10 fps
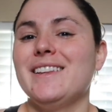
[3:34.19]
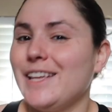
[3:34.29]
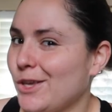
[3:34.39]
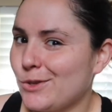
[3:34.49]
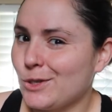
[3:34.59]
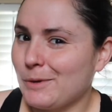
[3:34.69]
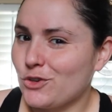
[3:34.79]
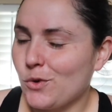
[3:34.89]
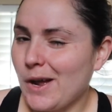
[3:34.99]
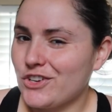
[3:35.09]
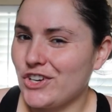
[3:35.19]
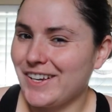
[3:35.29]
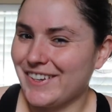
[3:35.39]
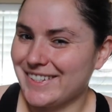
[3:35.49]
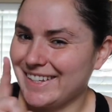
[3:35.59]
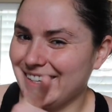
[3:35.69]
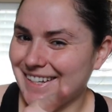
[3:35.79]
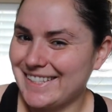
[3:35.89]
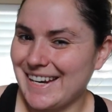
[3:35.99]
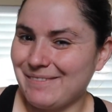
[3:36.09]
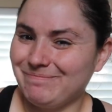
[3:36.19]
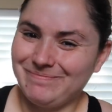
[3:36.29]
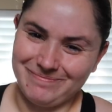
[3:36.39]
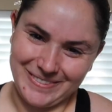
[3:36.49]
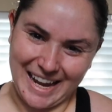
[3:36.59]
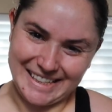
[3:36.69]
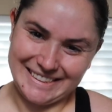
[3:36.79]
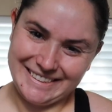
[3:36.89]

Thank you so much for watching. I'll see you next time. Bye.